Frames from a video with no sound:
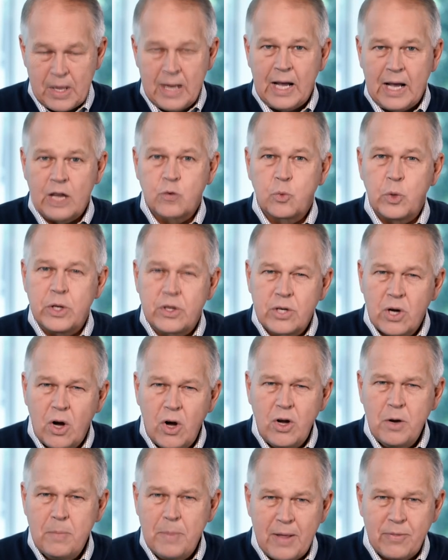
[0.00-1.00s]
As we
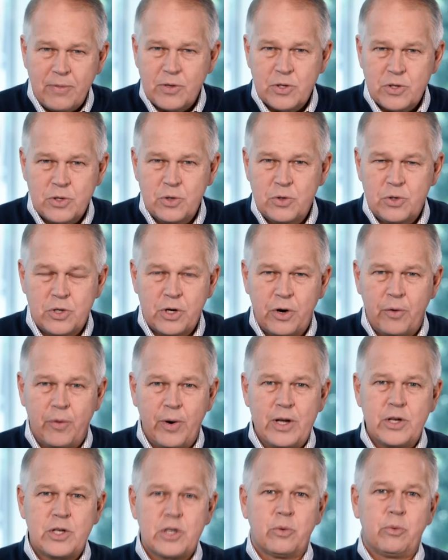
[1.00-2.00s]
talk about this new
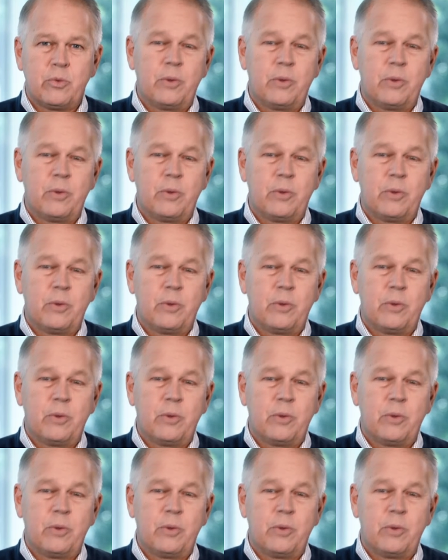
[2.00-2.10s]
generation,